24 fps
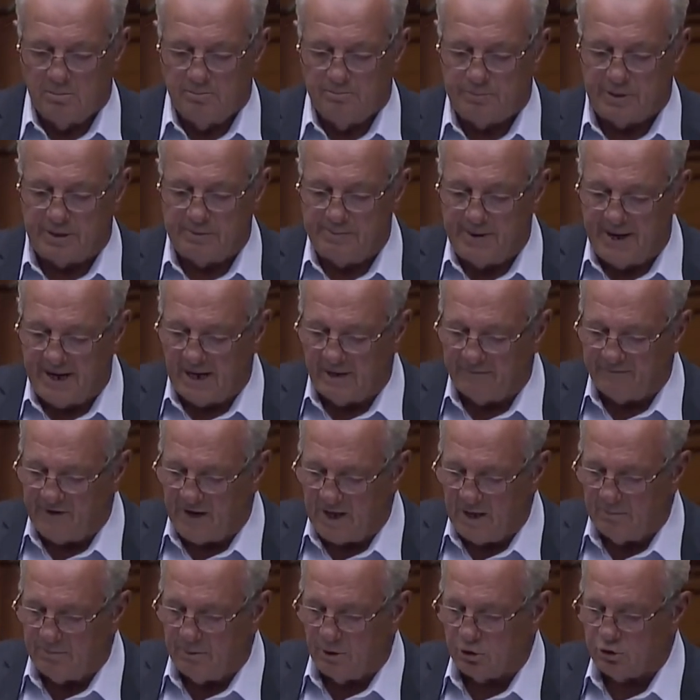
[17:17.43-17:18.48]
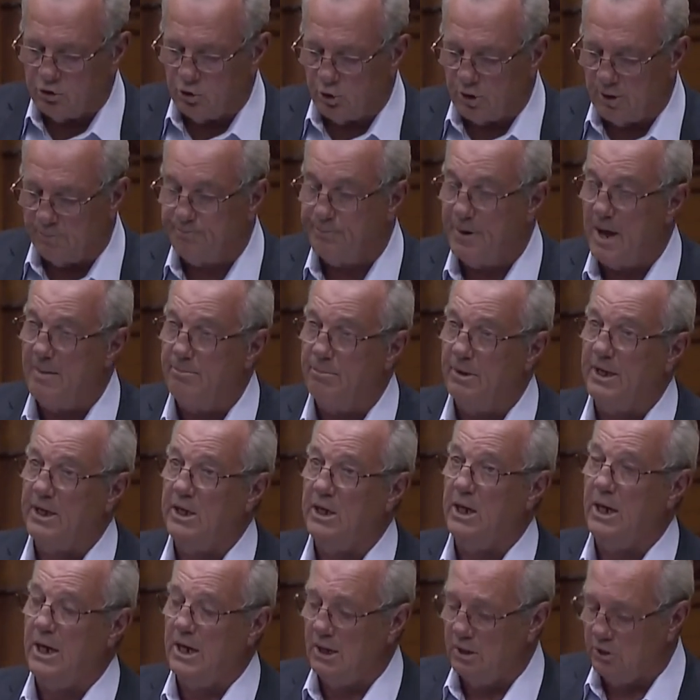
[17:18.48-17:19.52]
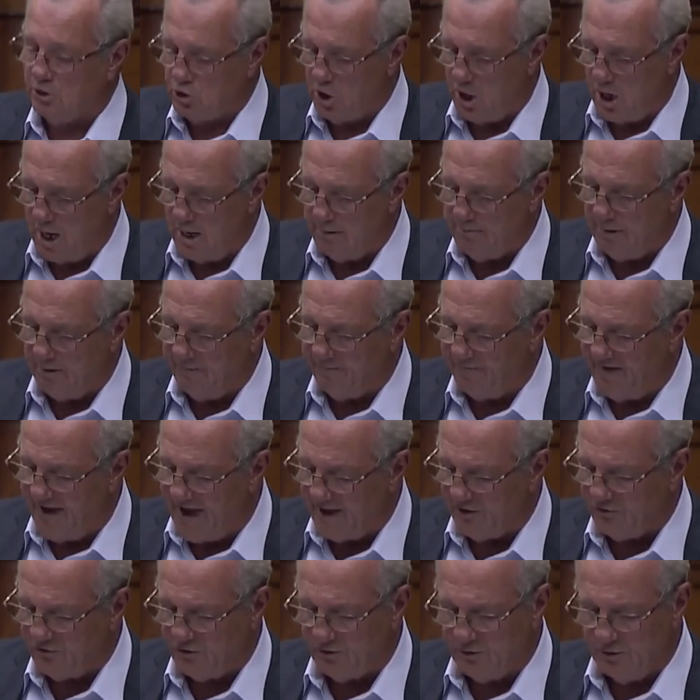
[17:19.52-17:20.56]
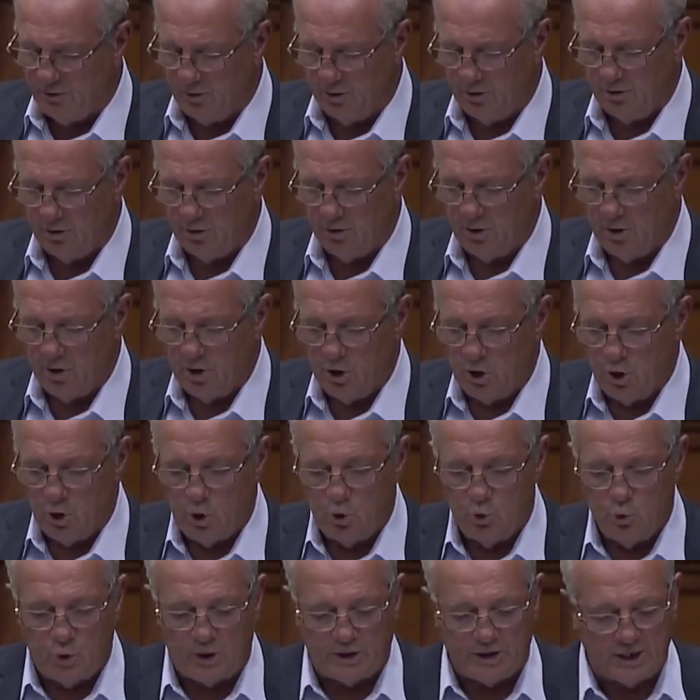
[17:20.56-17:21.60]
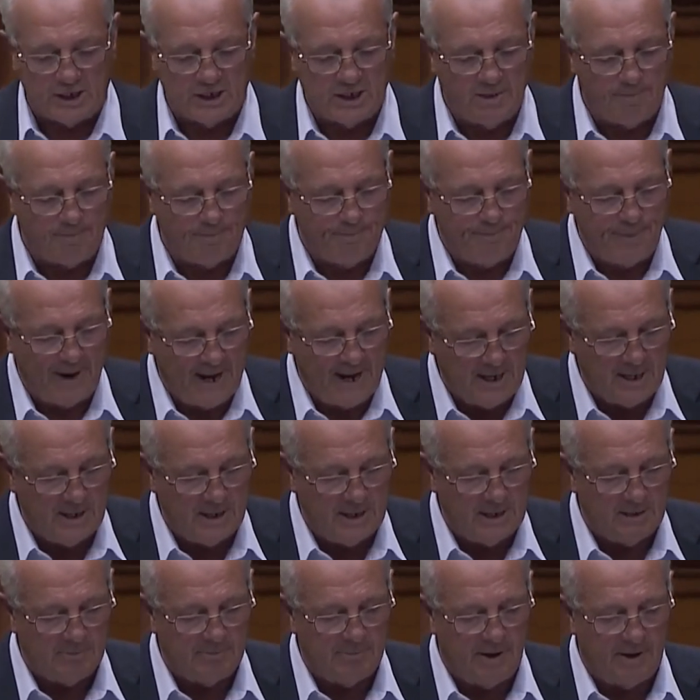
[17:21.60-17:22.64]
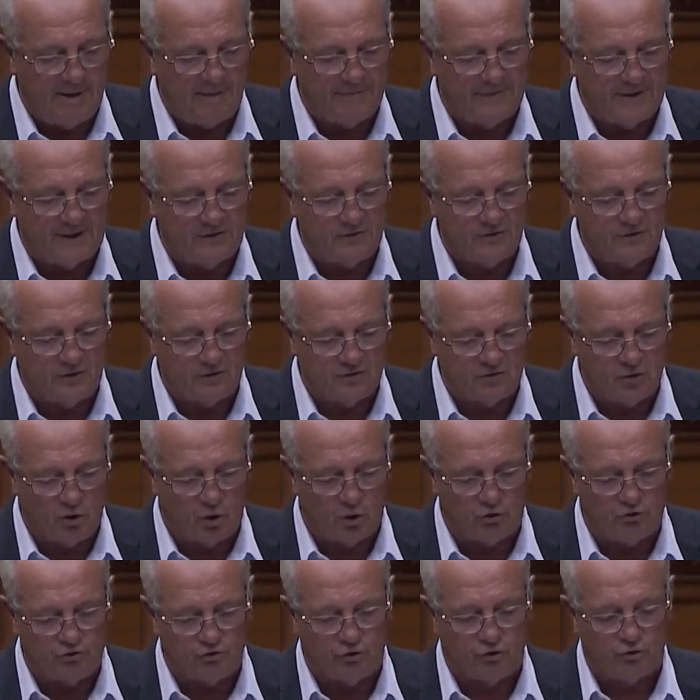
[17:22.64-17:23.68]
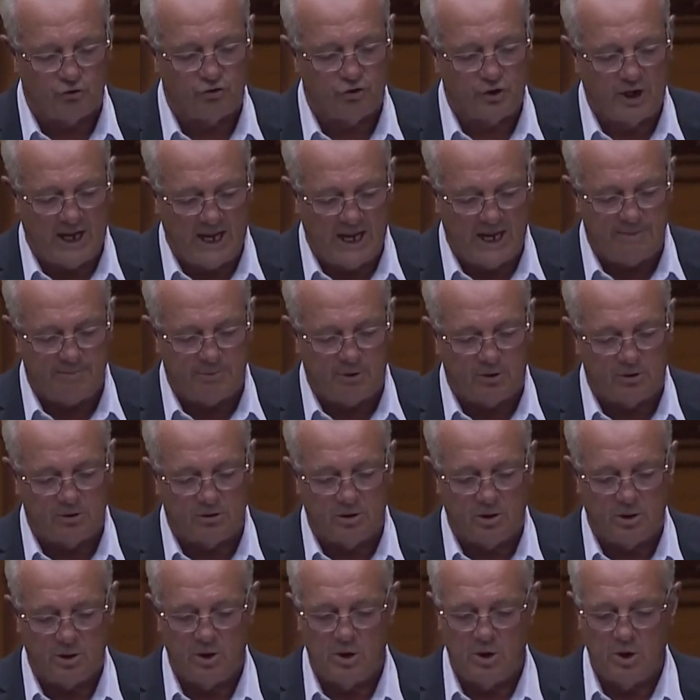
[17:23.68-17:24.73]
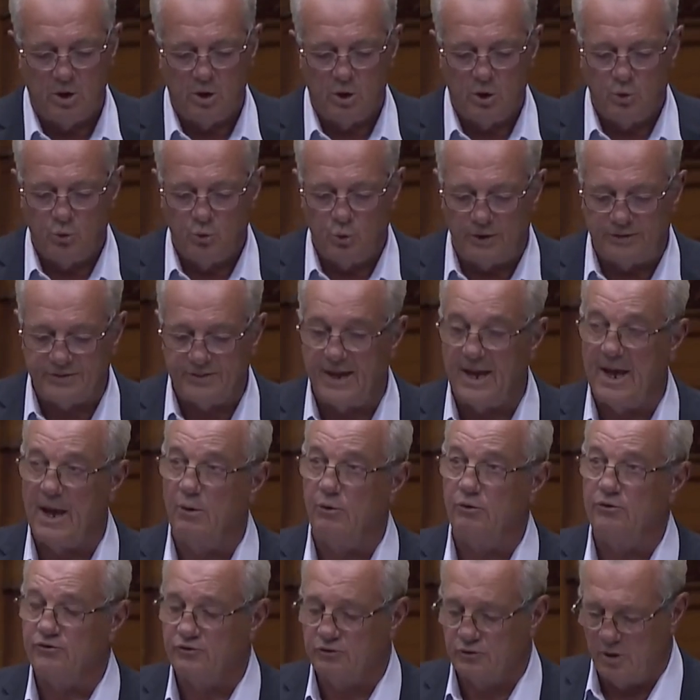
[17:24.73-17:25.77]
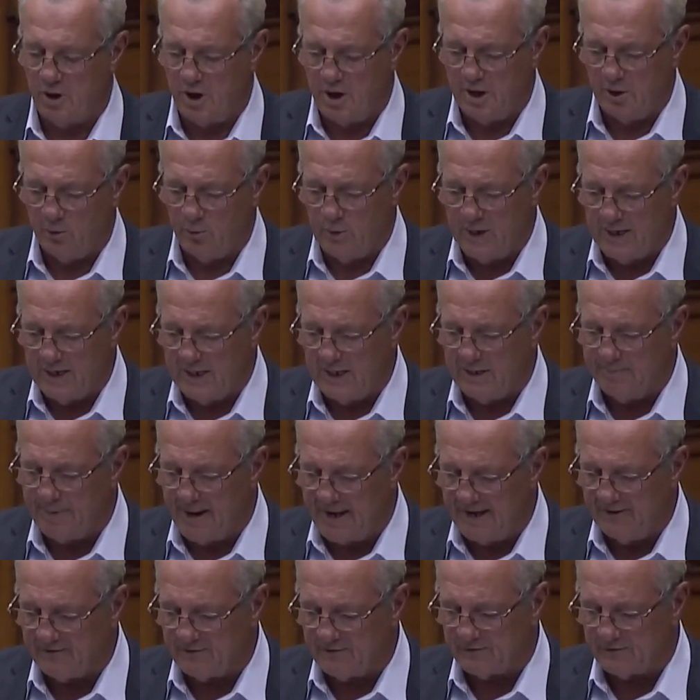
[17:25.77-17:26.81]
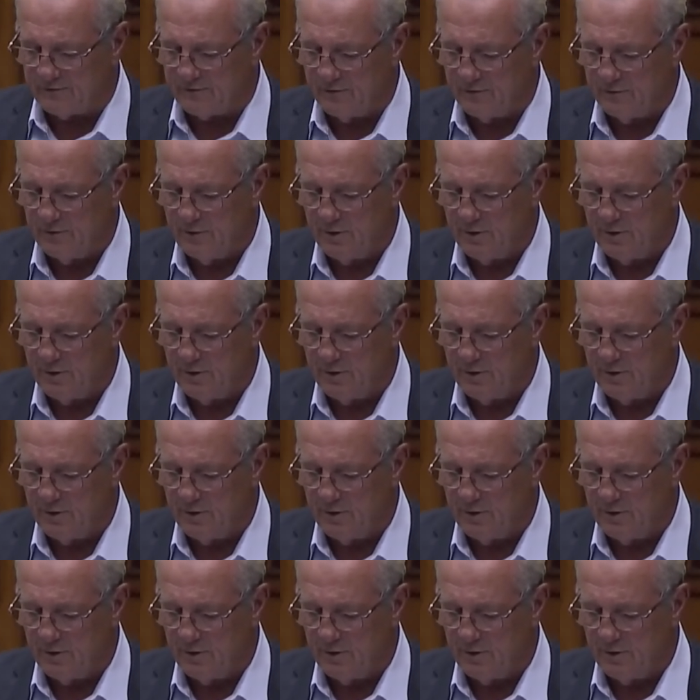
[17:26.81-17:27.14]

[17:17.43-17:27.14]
be made available to the public in a timely fashion with a compendium of this disclosure tabled with the House on a weekly basis,